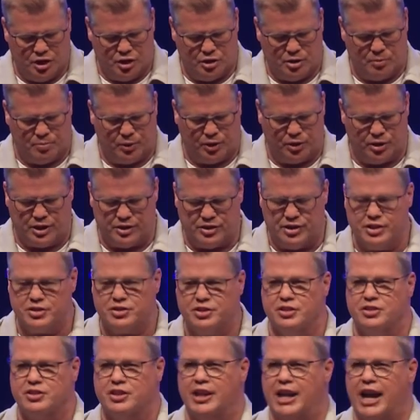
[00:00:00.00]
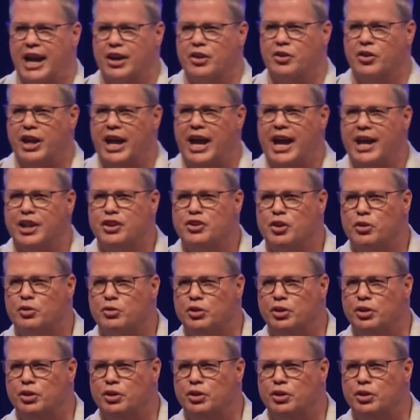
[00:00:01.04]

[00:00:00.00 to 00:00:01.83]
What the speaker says: the this is a guy going, I had no